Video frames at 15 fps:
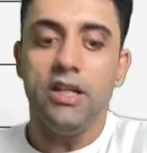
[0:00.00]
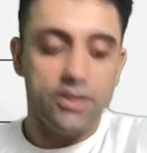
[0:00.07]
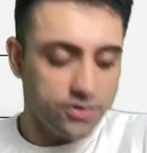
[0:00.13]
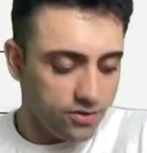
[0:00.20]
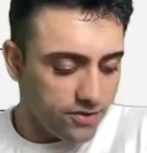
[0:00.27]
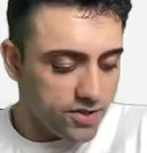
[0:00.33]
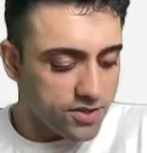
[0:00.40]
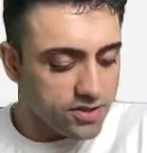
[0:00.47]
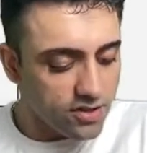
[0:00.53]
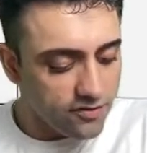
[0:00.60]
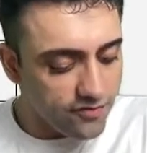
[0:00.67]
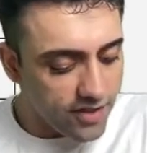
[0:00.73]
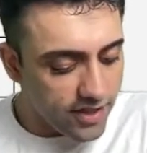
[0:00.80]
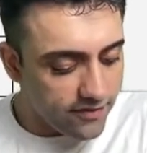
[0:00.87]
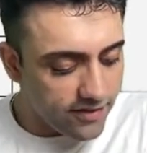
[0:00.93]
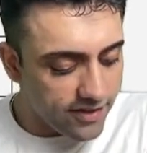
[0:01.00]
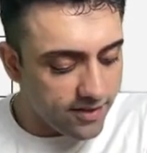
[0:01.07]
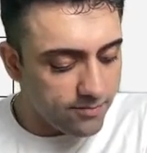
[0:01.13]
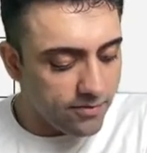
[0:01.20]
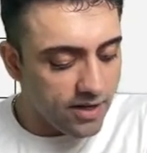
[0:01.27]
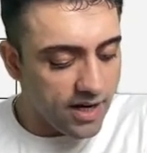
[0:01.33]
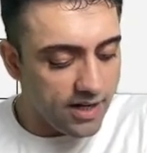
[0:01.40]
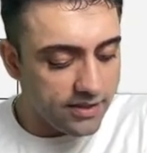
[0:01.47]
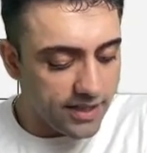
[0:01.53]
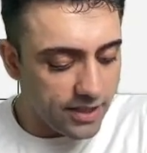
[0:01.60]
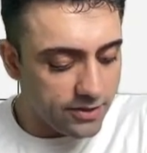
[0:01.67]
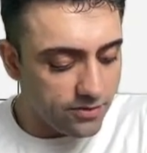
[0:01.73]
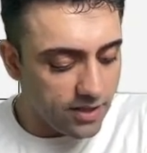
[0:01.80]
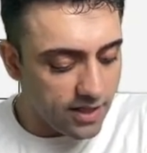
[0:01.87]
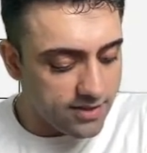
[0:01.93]
So, which is your favorite brand?
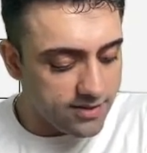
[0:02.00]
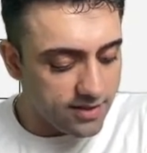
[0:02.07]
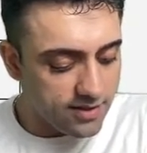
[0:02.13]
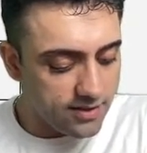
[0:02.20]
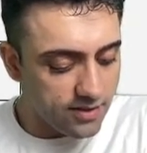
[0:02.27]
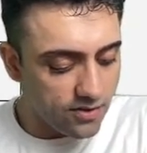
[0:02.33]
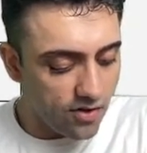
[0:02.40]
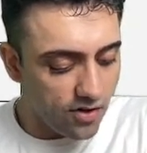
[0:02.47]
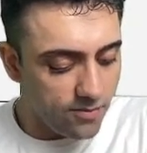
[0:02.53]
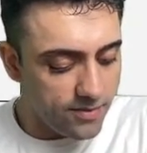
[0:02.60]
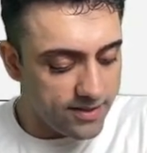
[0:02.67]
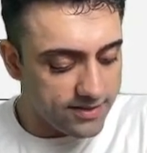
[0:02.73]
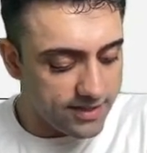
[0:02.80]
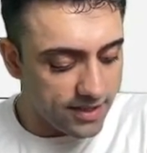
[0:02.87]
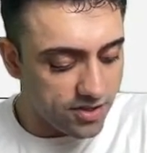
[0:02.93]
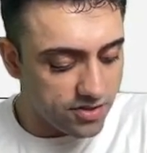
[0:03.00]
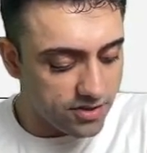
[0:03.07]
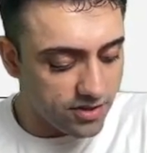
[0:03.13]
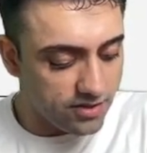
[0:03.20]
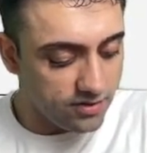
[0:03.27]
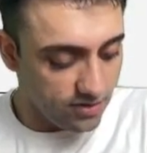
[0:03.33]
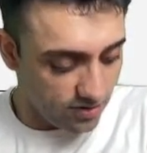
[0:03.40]
Can you answer in the comment section?